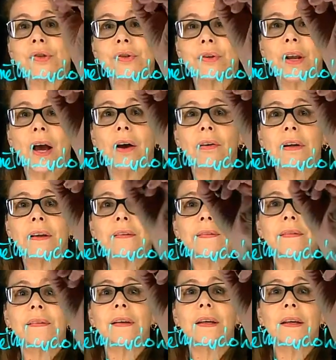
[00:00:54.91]
Now let's
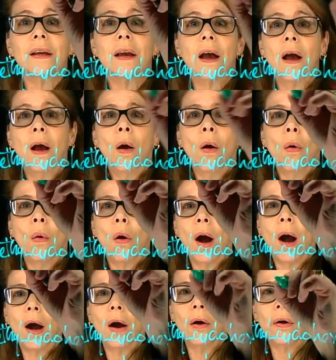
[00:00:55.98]
see
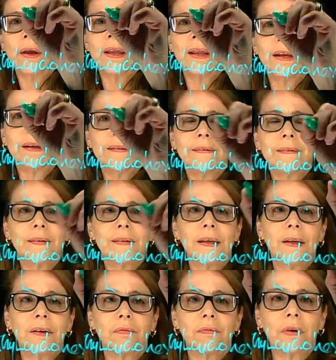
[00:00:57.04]
how is the
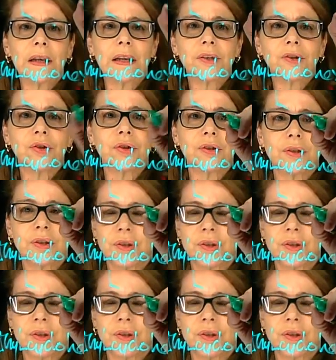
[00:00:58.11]
relationship